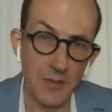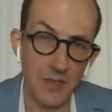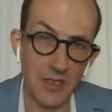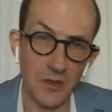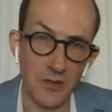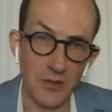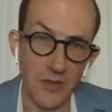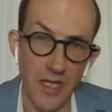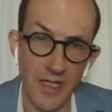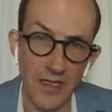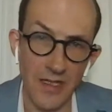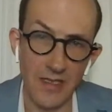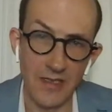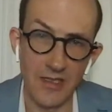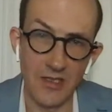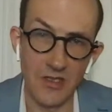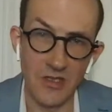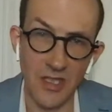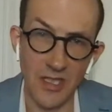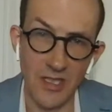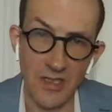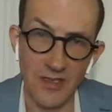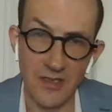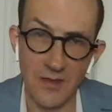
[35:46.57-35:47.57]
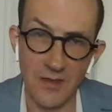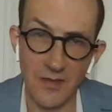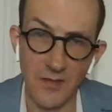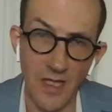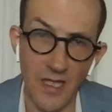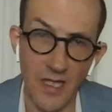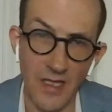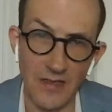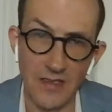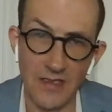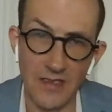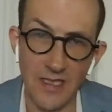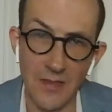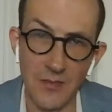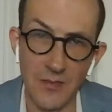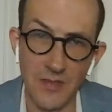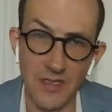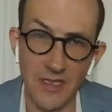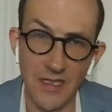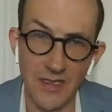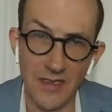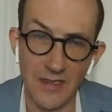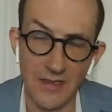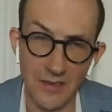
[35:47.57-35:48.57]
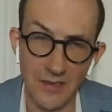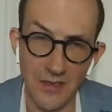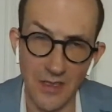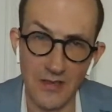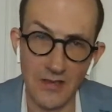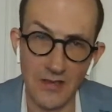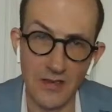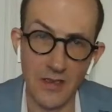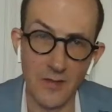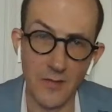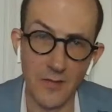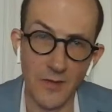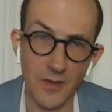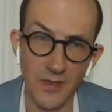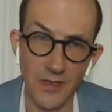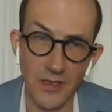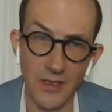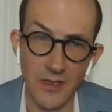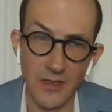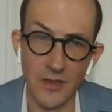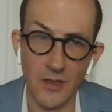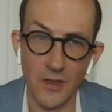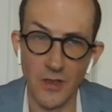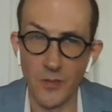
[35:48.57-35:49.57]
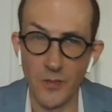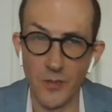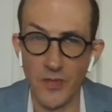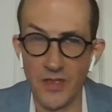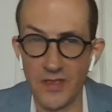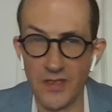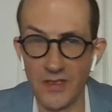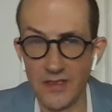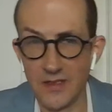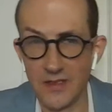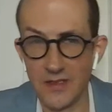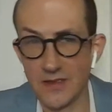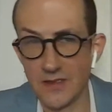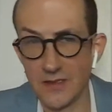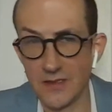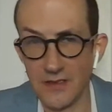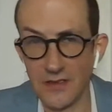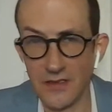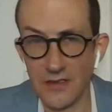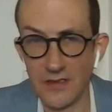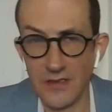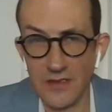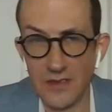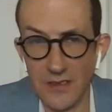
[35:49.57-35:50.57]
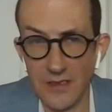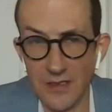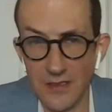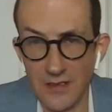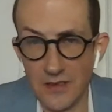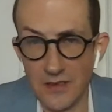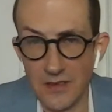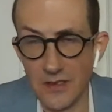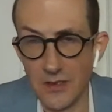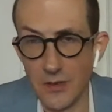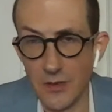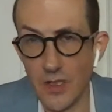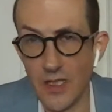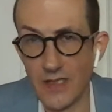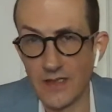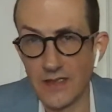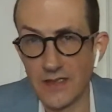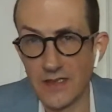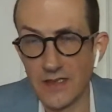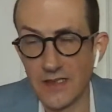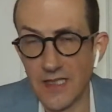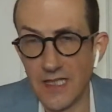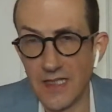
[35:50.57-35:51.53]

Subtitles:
I mean, you're not going to change the fact that M&A is done differently in Europe than it is in the US.